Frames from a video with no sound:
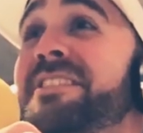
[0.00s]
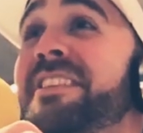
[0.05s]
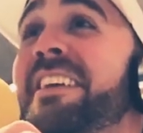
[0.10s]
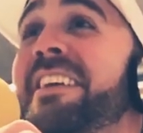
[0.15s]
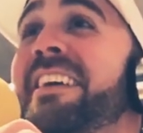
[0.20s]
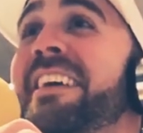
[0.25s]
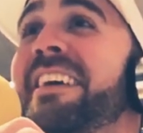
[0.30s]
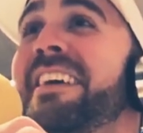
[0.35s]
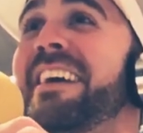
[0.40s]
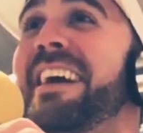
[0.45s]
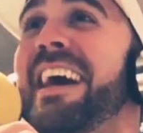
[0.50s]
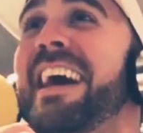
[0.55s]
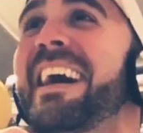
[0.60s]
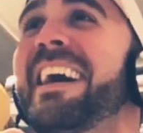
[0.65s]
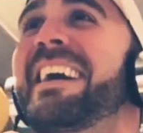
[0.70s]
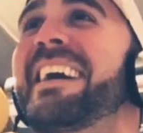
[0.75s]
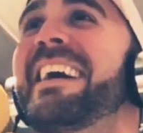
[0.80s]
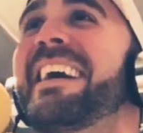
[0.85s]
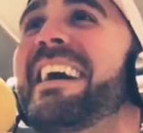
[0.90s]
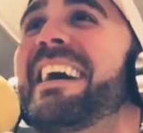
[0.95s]

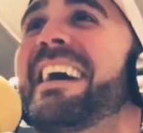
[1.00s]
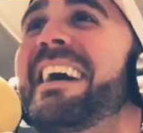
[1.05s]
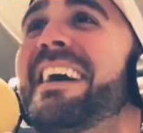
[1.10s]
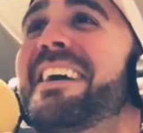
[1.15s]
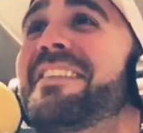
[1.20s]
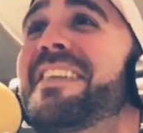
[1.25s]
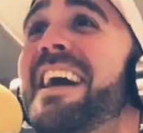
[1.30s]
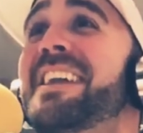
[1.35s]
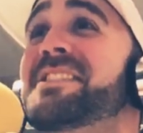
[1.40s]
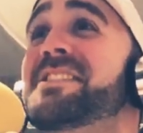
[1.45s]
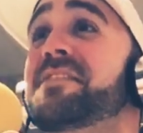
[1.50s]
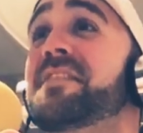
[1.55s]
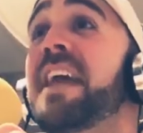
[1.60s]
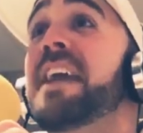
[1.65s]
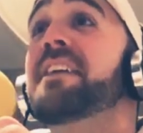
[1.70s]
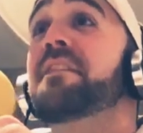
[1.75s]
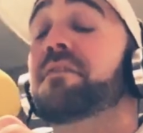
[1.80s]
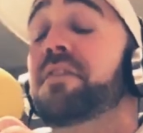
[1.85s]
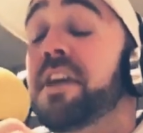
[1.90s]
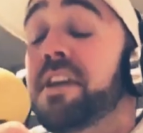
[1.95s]

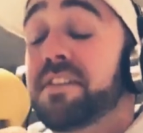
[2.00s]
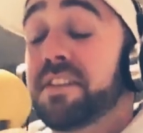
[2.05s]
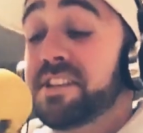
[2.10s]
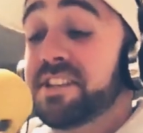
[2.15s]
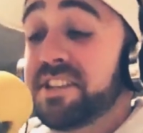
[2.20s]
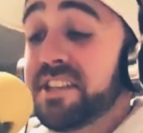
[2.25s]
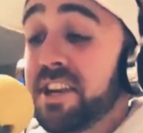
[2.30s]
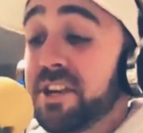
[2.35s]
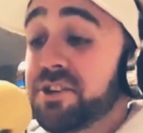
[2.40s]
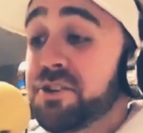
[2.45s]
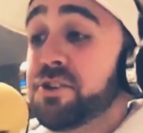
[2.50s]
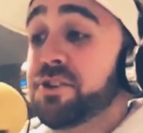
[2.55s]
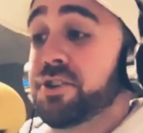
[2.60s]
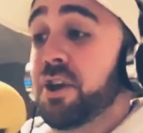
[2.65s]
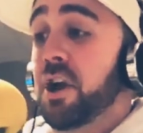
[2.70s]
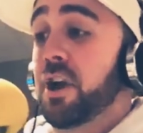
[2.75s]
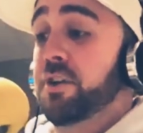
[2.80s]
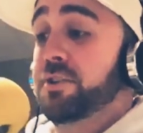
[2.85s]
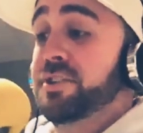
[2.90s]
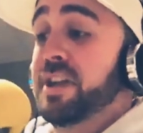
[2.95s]
the Sixers
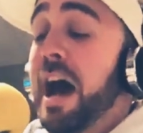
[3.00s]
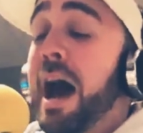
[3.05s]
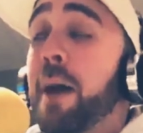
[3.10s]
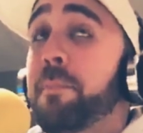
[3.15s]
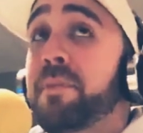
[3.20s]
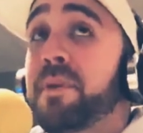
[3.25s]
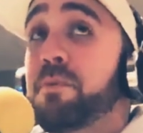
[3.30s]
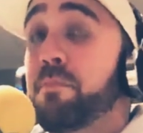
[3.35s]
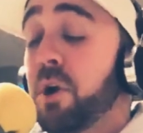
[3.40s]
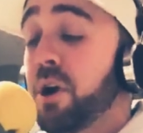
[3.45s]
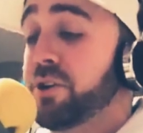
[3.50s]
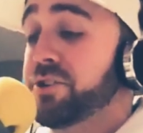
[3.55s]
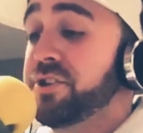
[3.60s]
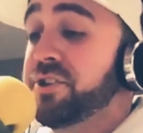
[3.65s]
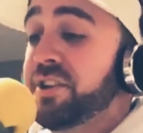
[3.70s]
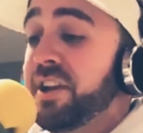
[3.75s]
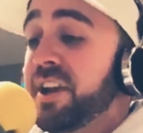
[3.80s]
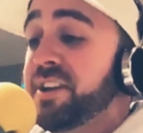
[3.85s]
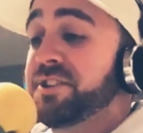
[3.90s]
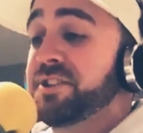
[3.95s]
are top in
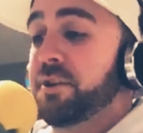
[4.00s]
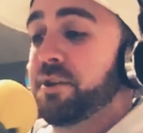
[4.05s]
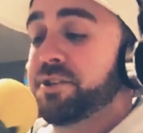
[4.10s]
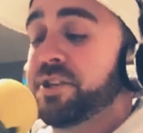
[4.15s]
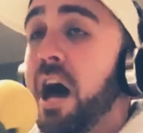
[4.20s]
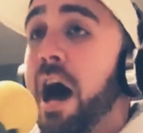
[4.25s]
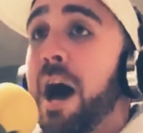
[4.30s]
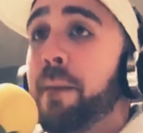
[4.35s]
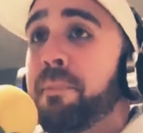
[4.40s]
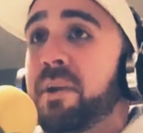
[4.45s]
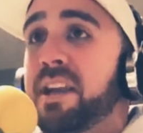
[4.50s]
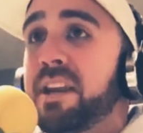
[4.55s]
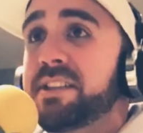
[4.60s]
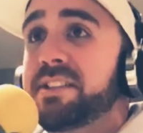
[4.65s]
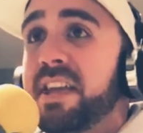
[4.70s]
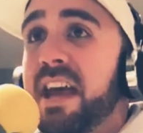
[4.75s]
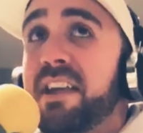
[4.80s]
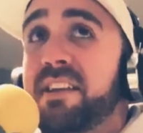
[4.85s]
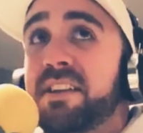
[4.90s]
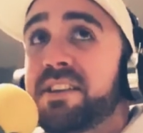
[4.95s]
merchandise. They're top in
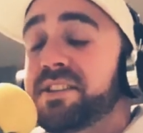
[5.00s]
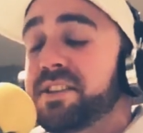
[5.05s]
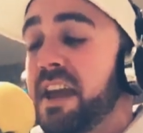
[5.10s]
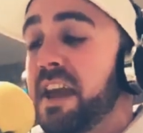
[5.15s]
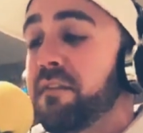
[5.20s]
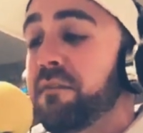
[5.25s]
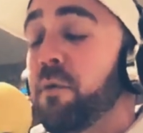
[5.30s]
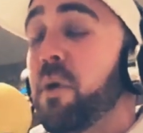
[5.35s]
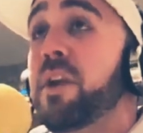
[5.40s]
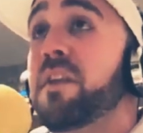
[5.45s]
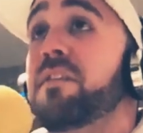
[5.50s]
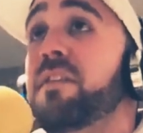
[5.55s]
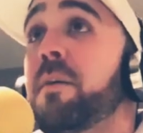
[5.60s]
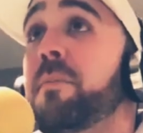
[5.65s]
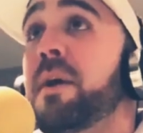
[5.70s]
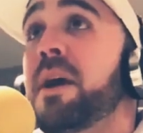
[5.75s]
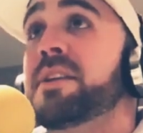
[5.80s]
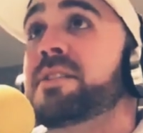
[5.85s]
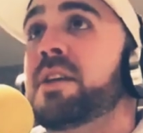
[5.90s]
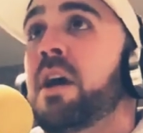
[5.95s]
attendance. They have one of the
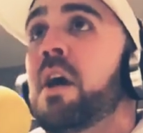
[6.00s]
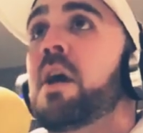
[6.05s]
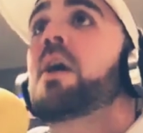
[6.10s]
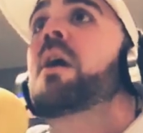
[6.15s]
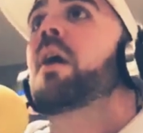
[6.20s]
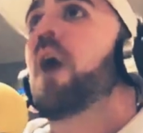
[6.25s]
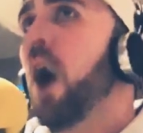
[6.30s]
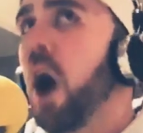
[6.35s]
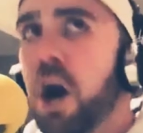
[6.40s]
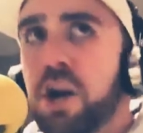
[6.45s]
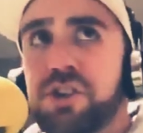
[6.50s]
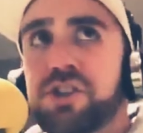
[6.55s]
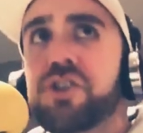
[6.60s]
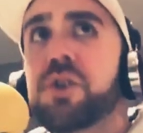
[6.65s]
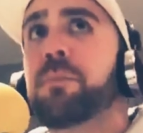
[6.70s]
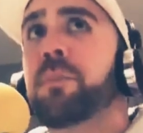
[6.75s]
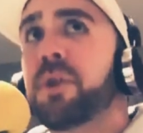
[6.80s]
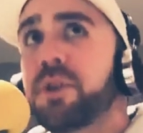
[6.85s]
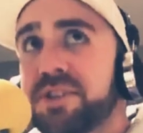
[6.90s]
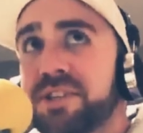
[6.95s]
best.
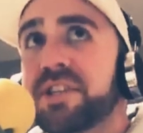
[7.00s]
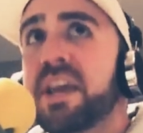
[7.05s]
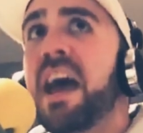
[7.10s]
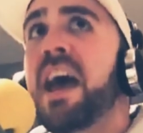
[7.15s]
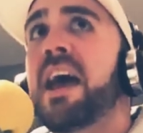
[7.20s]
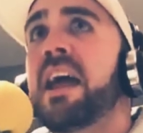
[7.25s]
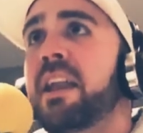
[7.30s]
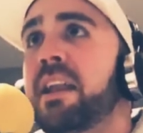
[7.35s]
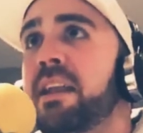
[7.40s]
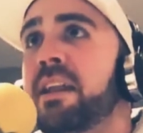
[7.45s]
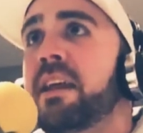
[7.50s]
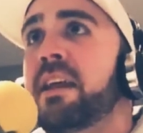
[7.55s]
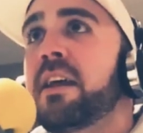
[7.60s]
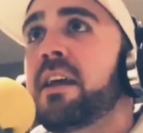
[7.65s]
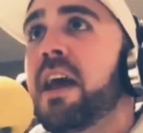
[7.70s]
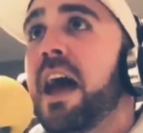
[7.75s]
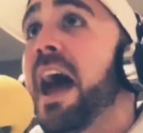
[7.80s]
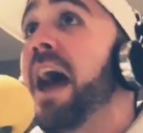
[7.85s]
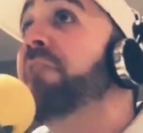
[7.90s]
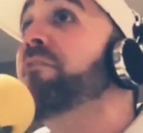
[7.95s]

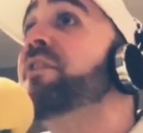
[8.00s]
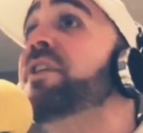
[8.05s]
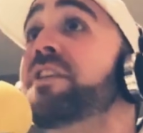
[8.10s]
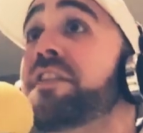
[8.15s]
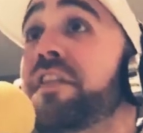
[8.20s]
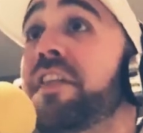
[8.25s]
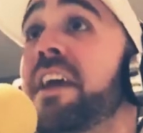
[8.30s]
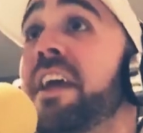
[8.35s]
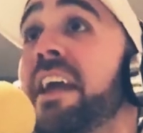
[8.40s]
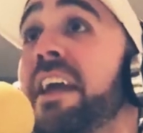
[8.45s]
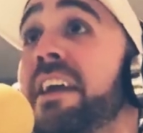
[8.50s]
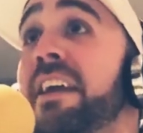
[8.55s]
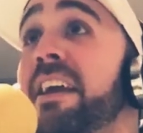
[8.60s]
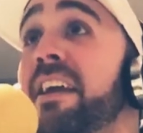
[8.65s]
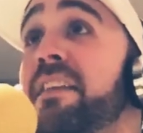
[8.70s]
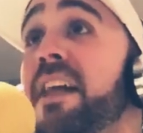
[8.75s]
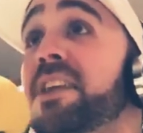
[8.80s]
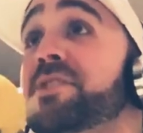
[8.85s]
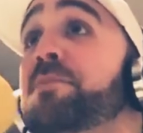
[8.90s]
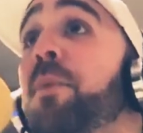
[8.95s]
100%. Everything.
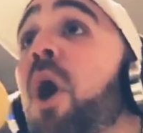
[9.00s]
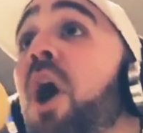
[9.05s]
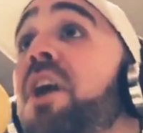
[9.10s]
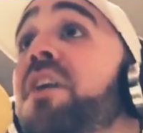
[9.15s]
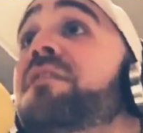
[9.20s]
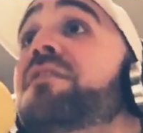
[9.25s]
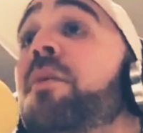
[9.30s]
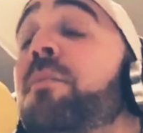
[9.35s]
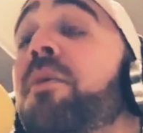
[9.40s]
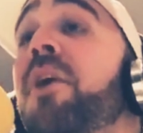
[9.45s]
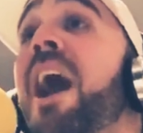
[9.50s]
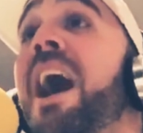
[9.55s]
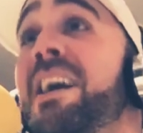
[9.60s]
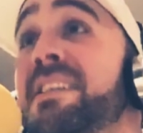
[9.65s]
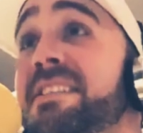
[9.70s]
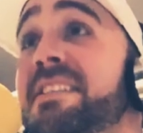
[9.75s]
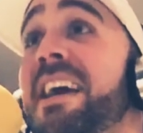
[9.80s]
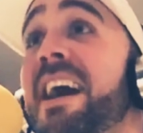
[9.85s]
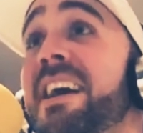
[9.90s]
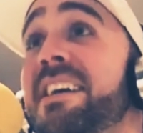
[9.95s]
That's part of the
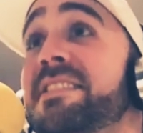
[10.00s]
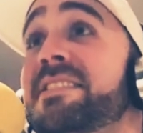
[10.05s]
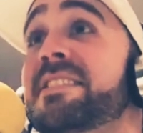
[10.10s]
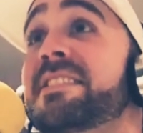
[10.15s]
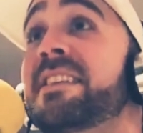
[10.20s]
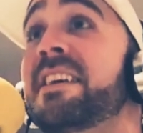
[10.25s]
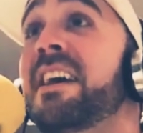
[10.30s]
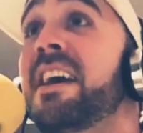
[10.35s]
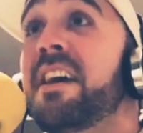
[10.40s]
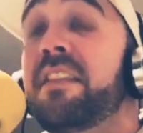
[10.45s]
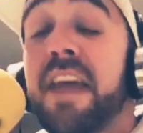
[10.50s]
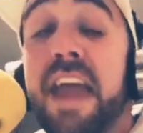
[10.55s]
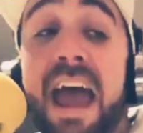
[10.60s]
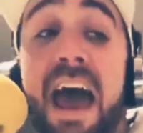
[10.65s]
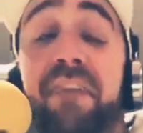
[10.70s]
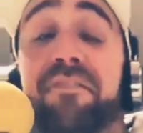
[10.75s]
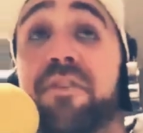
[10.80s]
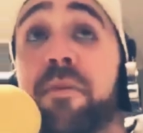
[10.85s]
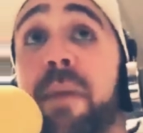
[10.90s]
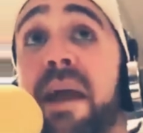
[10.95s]
process. They
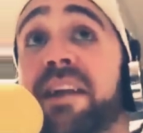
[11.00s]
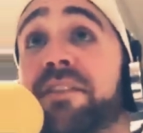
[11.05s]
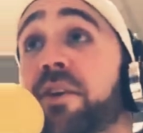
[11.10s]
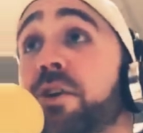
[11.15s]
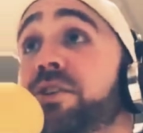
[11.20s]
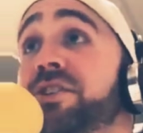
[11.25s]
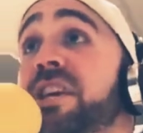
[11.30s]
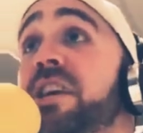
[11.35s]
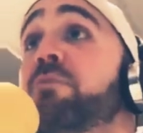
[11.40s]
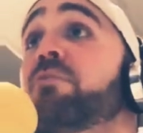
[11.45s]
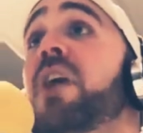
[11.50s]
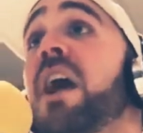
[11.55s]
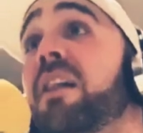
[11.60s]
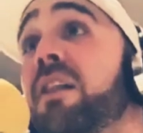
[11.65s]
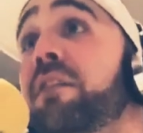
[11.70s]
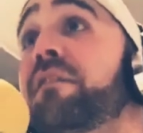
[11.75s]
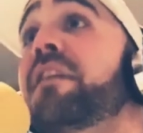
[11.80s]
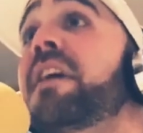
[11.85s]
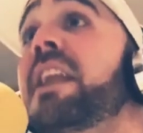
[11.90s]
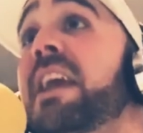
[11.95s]
have to make their team
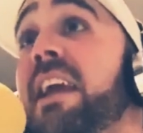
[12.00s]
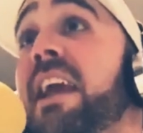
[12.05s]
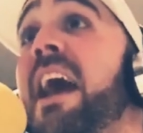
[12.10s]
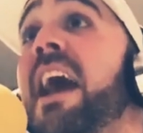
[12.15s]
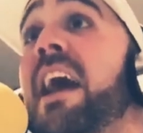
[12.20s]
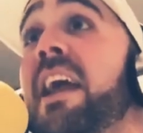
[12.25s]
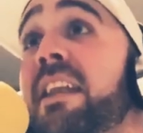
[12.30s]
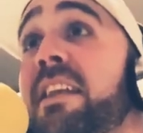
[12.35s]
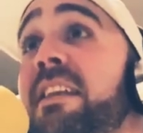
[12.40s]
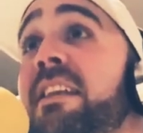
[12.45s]
relevant again.